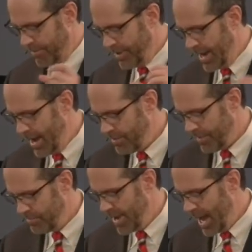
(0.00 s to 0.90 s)
For
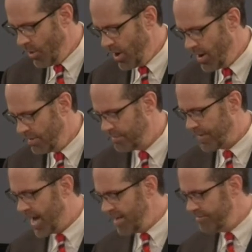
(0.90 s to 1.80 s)
now, from now on,
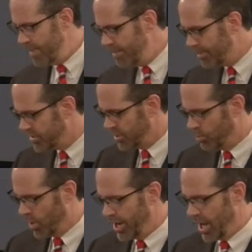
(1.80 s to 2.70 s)
five
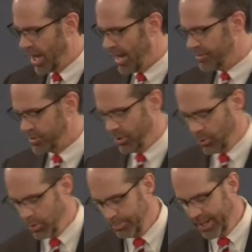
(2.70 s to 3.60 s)
members in one
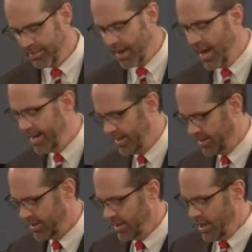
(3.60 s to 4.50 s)
household will be
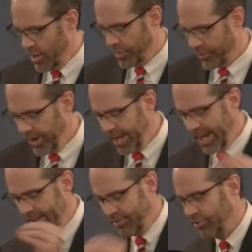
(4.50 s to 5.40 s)
divided
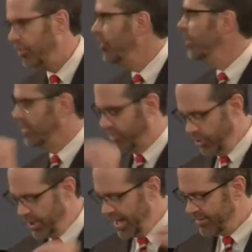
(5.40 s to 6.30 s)
three against two, and
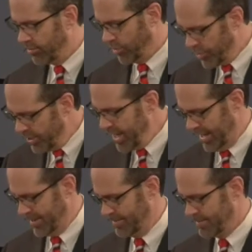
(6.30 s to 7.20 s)
two against
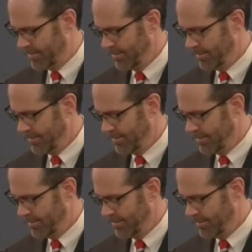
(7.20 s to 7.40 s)
three.